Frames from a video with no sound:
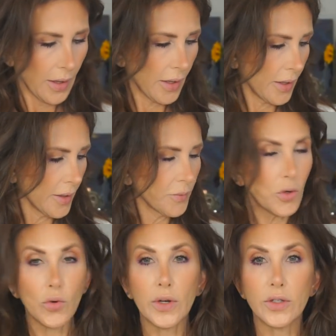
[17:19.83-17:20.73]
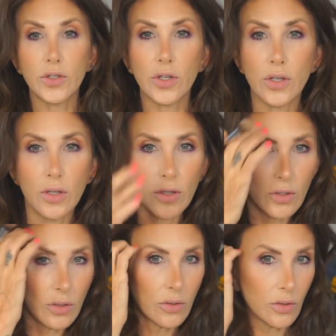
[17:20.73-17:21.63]
and I'm going to
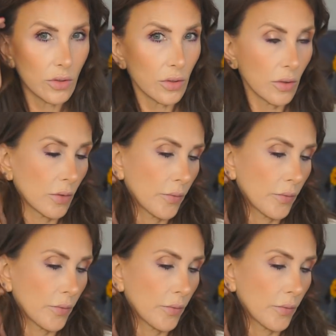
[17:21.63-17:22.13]
use,